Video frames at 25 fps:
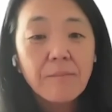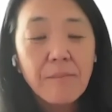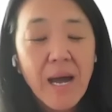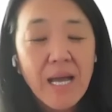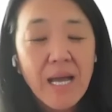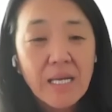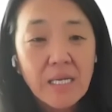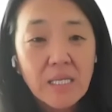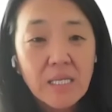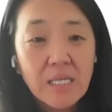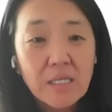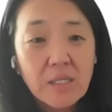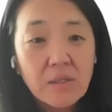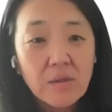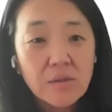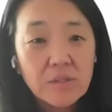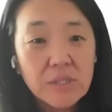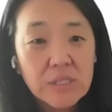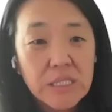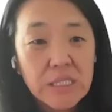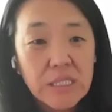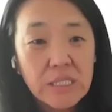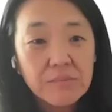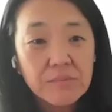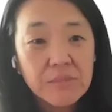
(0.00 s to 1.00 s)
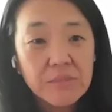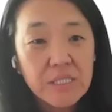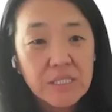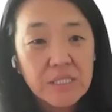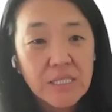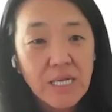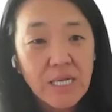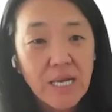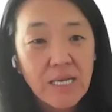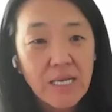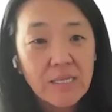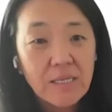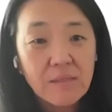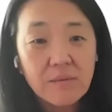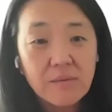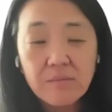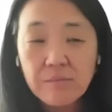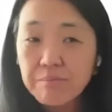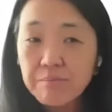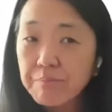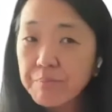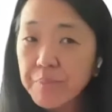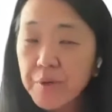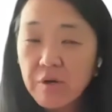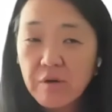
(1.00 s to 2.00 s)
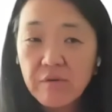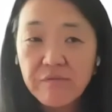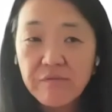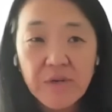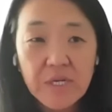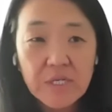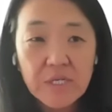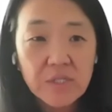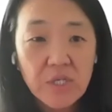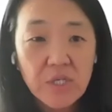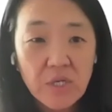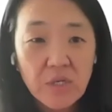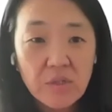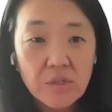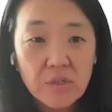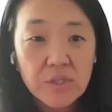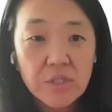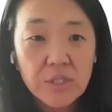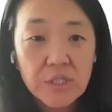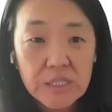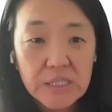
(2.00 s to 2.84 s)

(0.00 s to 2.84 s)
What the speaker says: my clinical team decided perfect dose